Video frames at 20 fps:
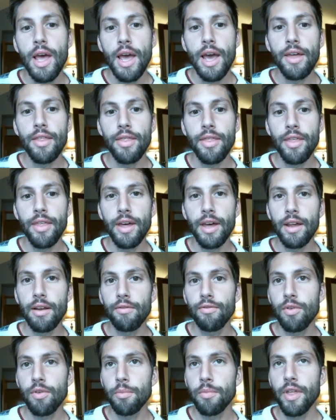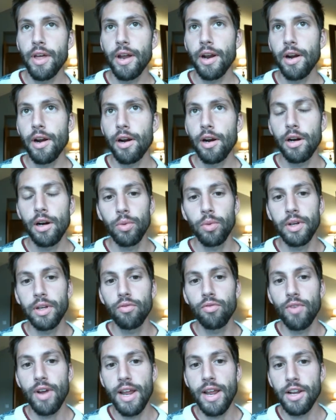And then from there, we
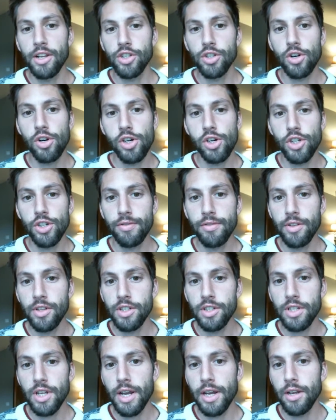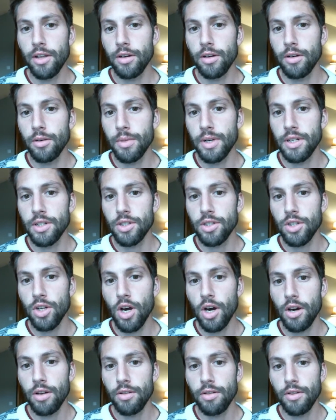ran a search for this item and
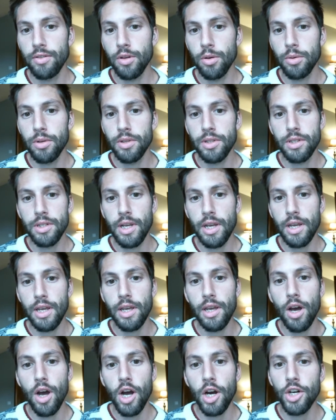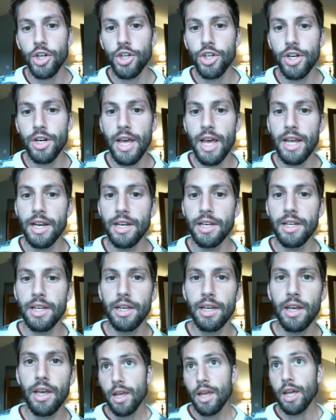saw that there was a auction
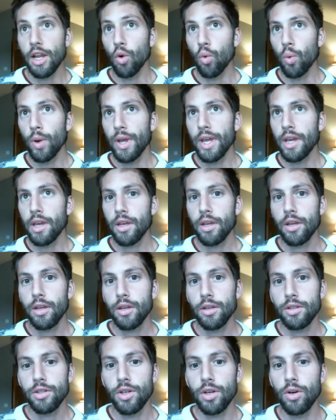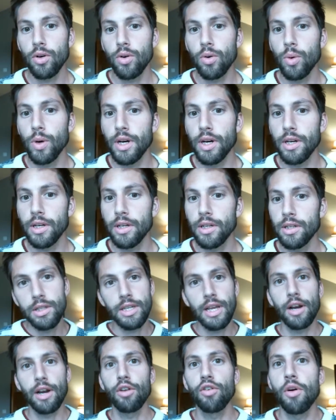ending in a week. So
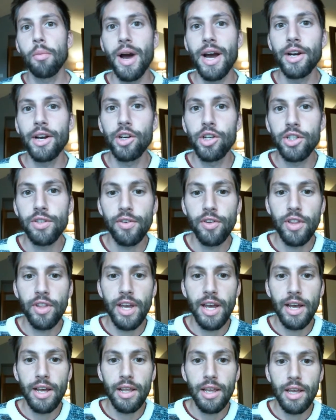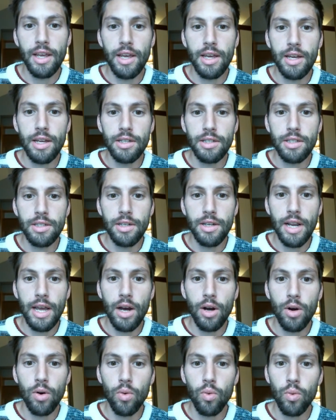set our reminders for that. And
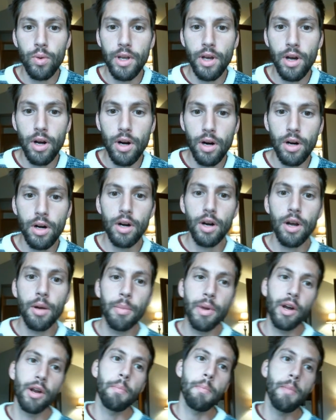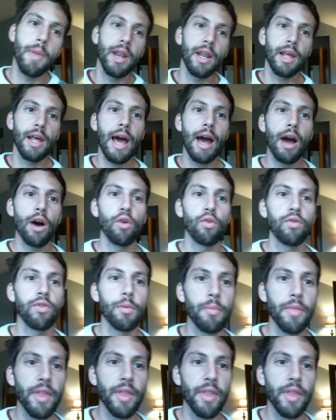now we are about a minute out from